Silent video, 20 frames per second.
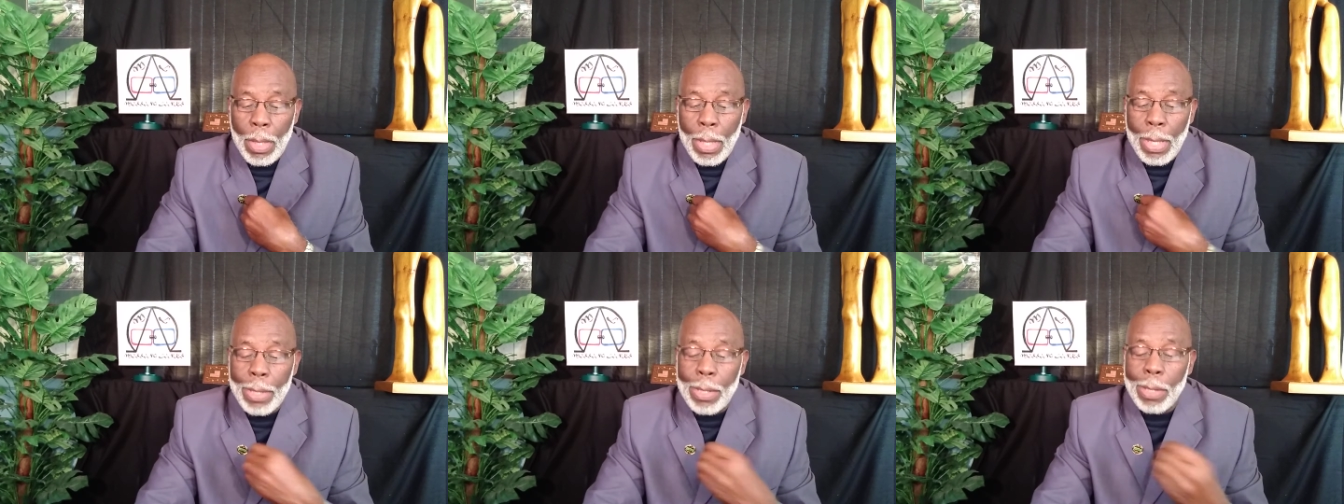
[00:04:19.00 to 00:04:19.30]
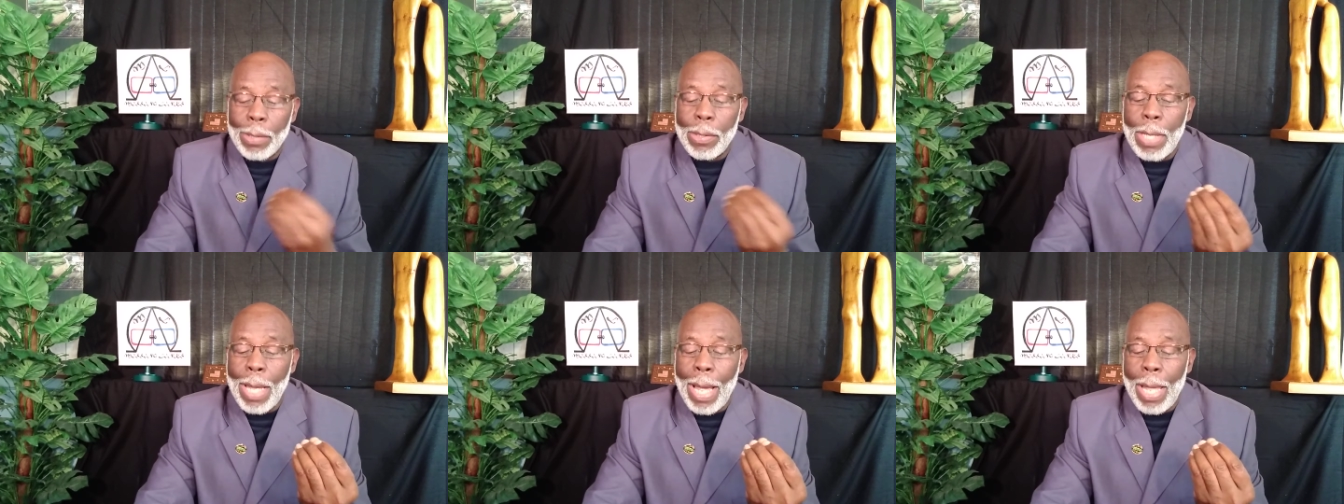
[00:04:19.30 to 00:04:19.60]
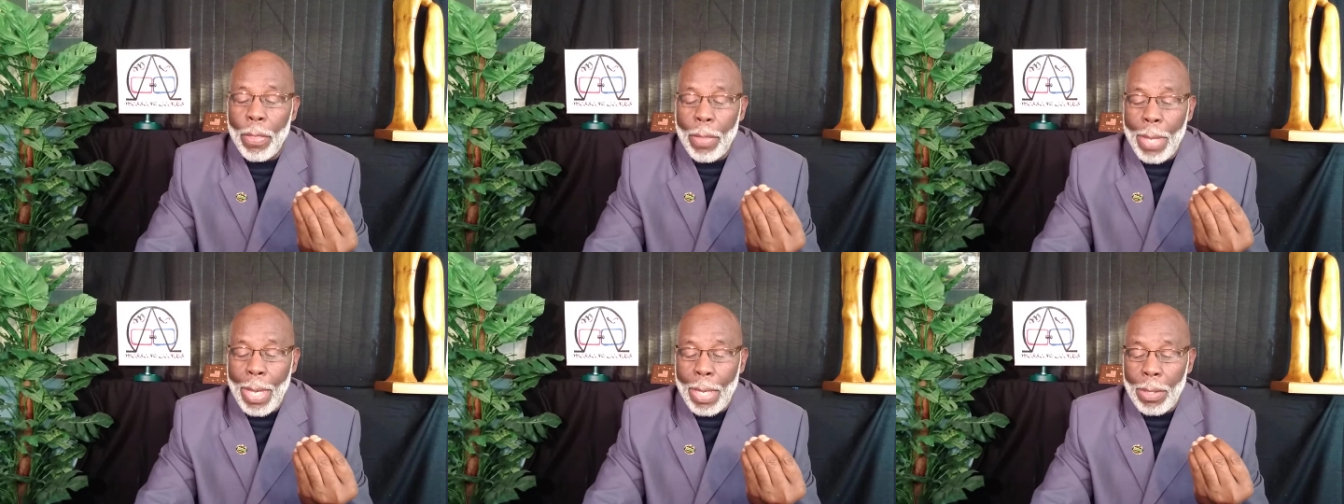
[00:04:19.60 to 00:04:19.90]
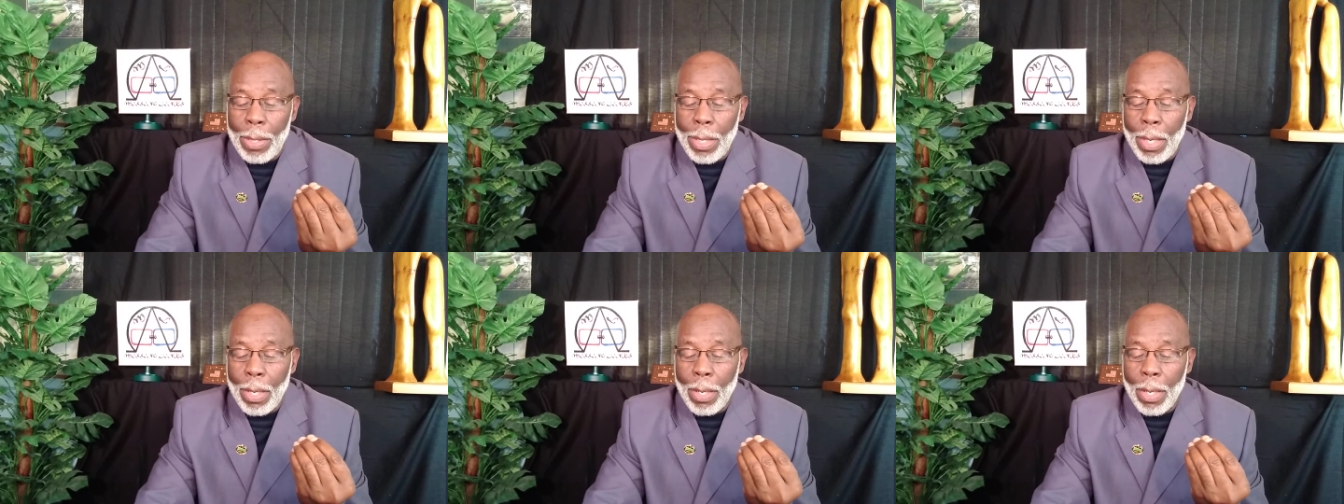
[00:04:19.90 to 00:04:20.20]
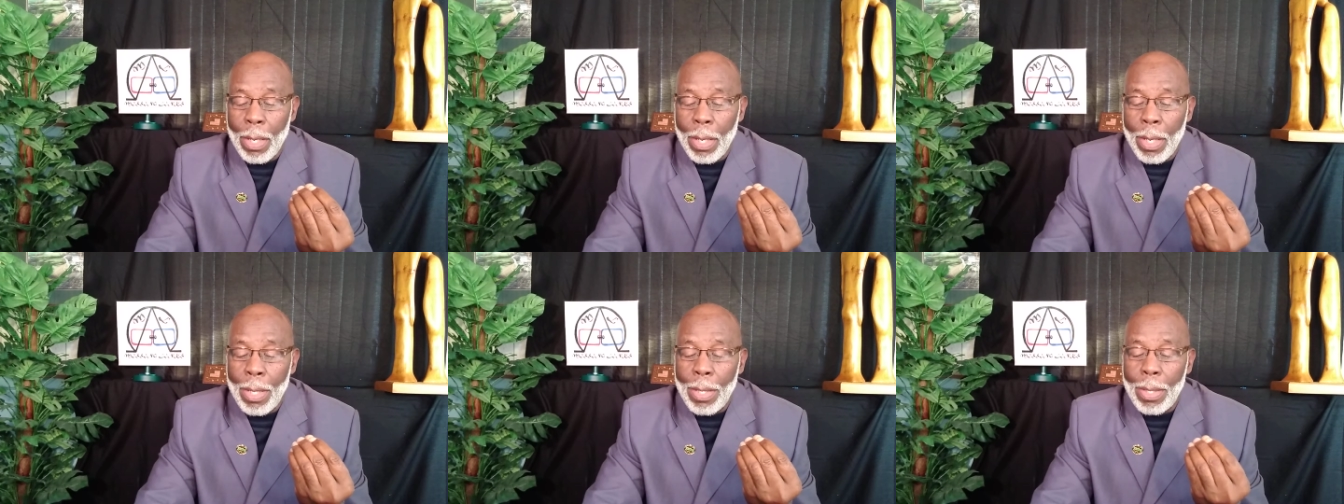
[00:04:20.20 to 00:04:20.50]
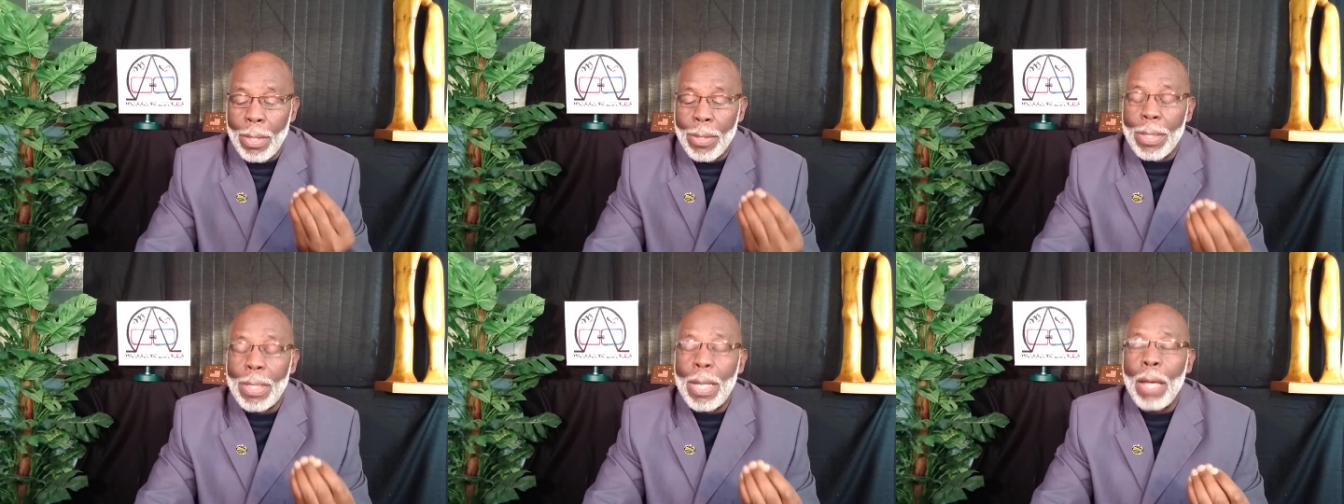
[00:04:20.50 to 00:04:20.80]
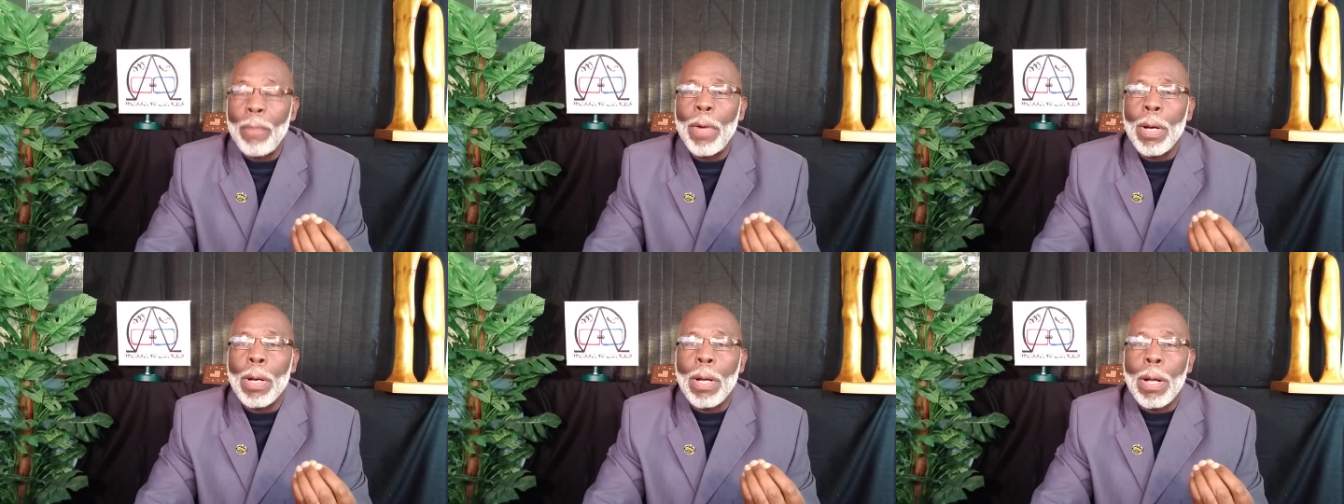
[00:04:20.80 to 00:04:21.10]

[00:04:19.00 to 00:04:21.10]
It is not that there is never